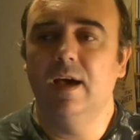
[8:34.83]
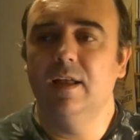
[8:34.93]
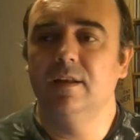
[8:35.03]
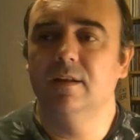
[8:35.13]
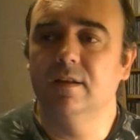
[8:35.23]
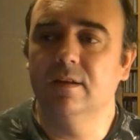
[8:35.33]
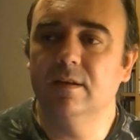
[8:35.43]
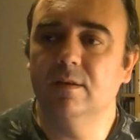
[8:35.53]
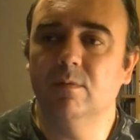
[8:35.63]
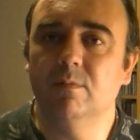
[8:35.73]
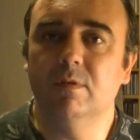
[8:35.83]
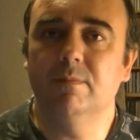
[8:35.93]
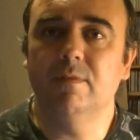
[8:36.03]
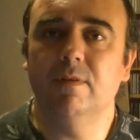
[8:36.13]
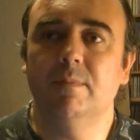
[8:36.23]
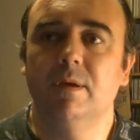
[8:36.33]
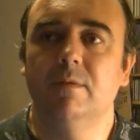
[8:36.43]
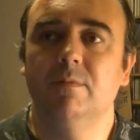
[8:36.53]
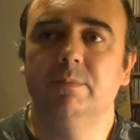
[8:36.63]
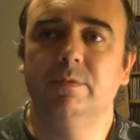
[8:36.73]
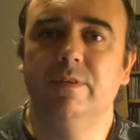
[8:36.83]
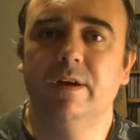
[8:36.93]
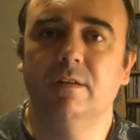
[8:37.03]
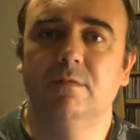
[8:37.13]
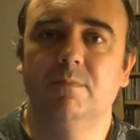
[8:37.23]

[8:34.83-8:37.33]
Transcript: and with my family we prefer